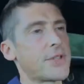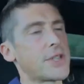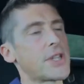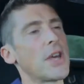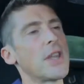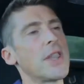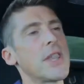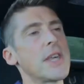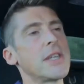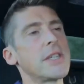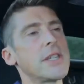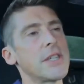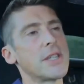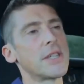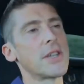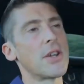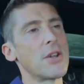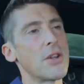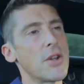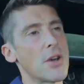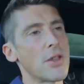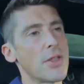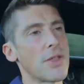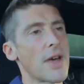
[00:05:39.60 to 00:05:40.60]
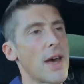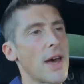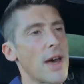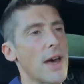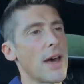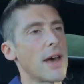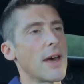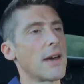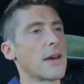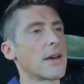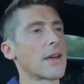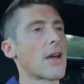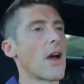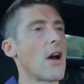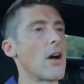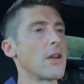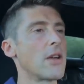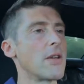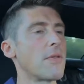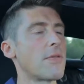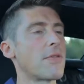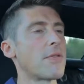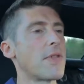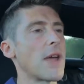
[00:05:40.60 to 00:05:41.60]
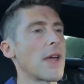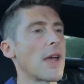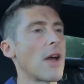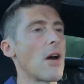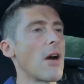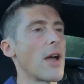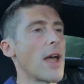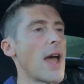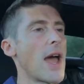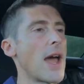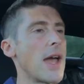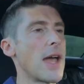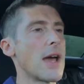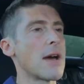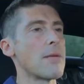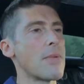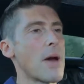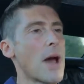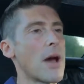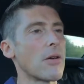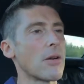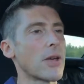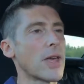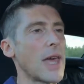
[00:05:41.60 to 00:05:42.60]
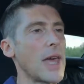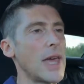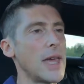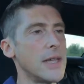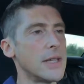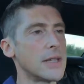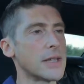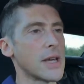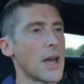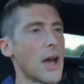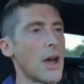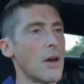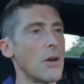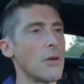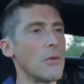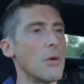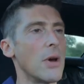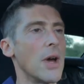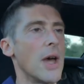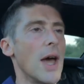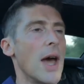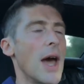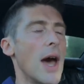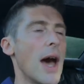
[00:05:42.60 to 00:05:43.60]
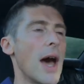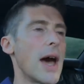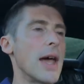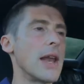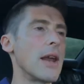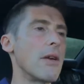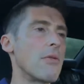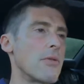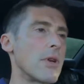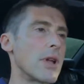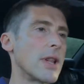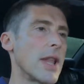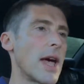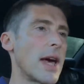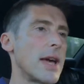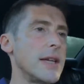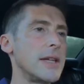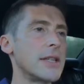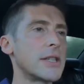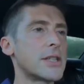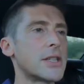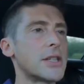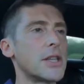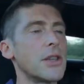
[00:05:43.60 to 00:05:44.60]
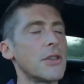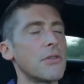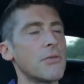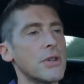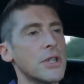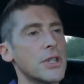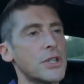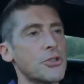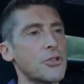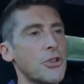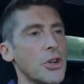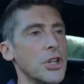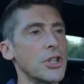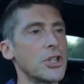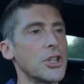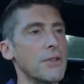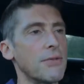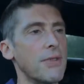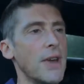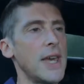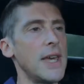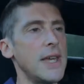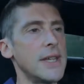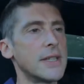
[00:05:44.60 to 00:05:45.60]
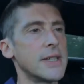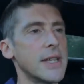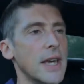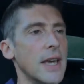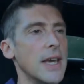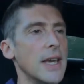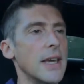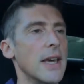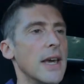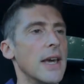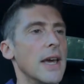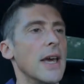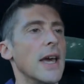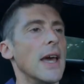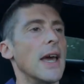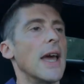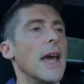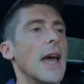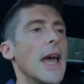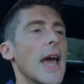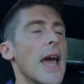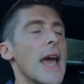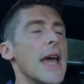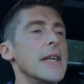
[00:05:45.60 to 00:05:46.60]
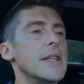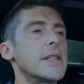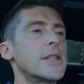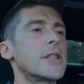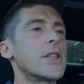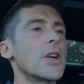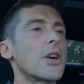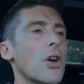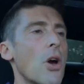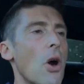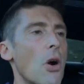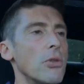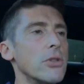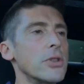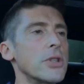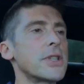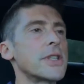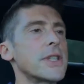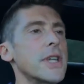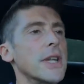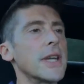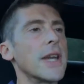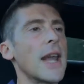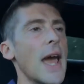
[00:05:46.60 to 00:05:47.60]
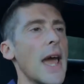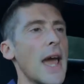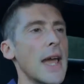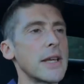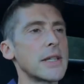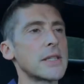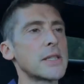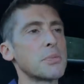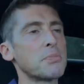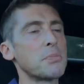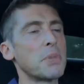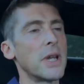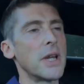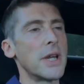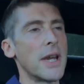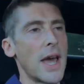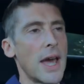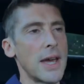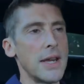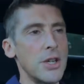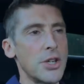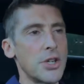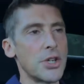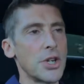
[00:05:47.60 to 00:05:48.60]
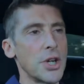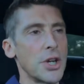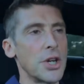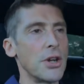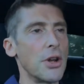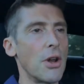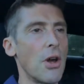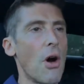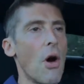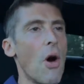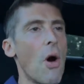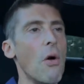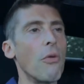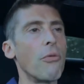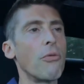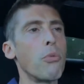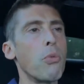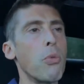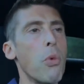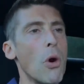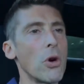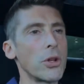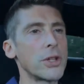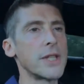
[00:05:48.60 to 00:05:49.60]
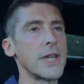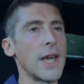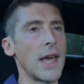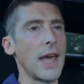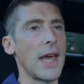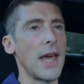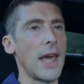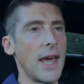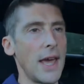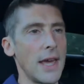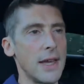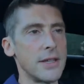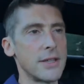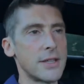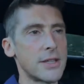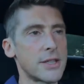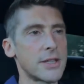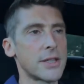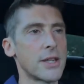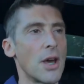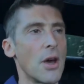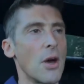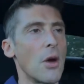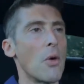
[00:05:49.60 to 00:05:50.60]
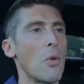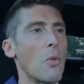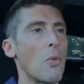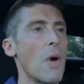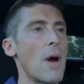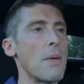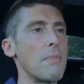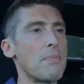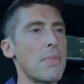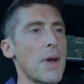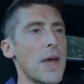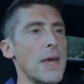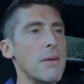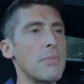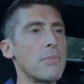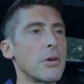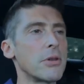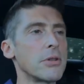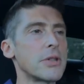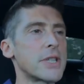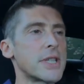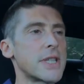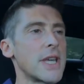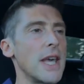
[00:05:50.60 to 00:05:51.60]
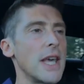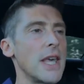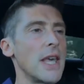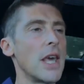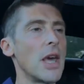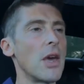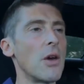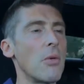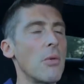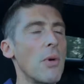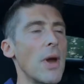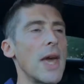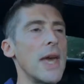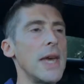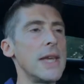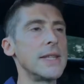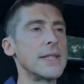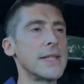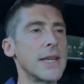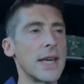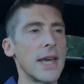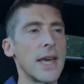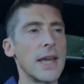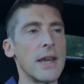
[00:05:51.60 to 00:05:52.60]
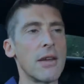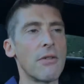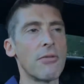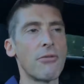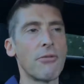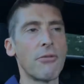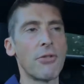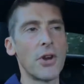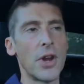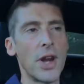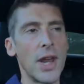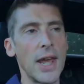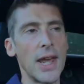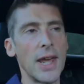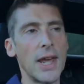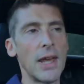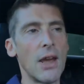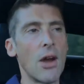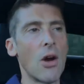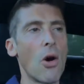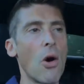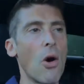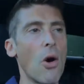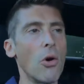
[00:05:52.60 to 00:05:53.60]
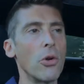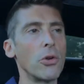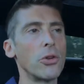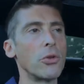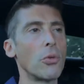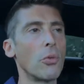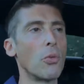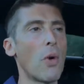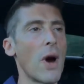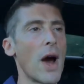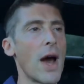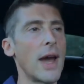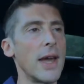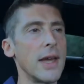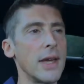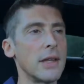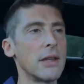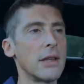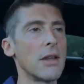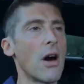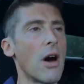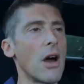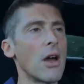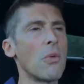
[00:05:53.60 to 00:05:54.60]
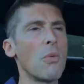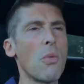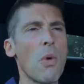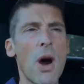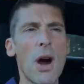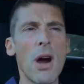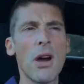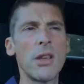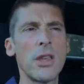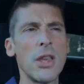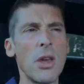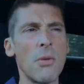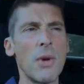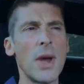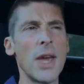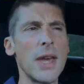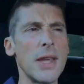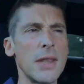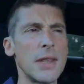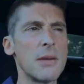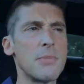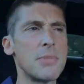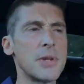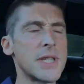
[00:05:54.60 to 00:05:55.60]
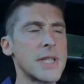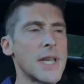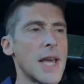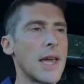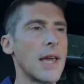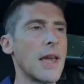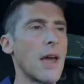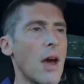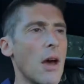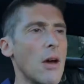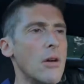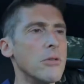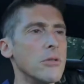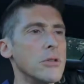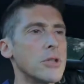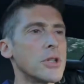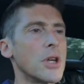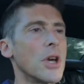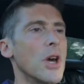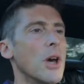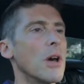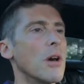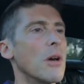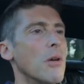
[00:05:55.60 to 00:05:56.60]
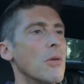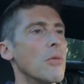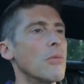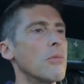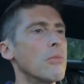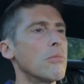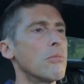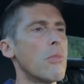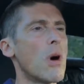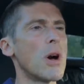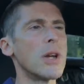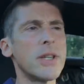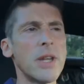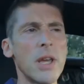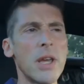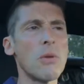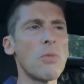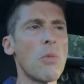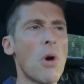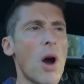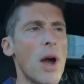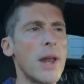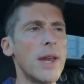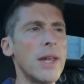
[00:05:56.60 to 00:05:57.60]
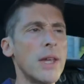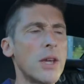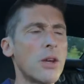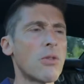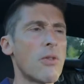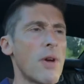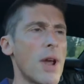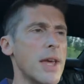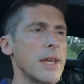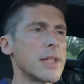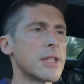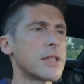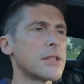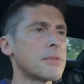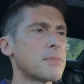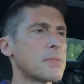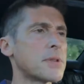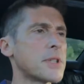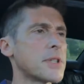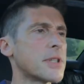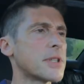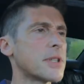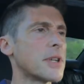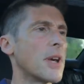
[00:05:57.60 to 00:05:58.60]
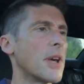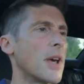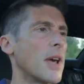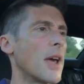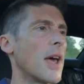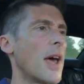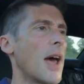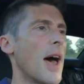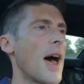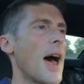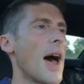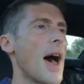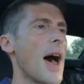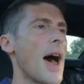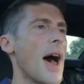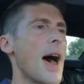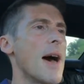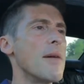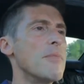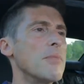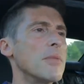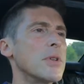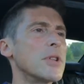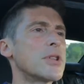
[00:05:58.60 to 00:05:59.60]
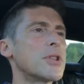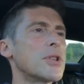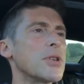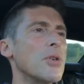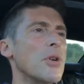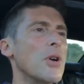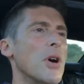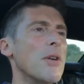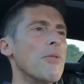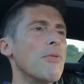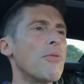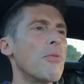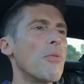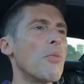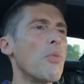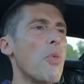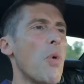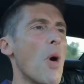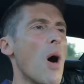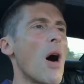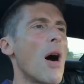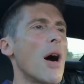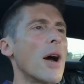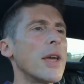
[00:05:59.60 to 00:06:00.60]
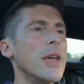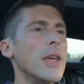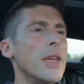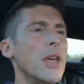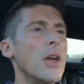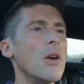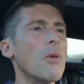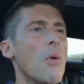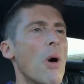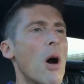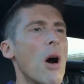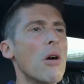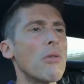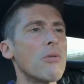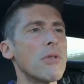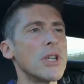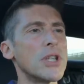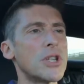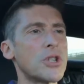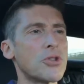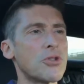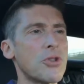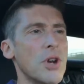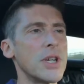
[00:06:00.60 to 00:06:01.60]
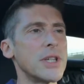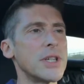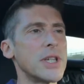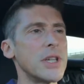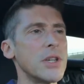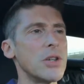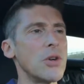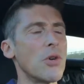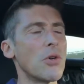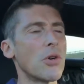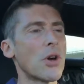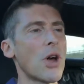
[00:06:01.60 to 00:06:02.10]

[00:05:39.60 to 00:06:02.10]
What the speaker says: so this is another kind of thing I hate about keto, and it relates to the restrictive eating, is the constant explanation of what it is when people see you eating in a funny, odd way. Like, why aren't you eating the potatoes? Why don't you want any crisps? Sort of why you are restricting your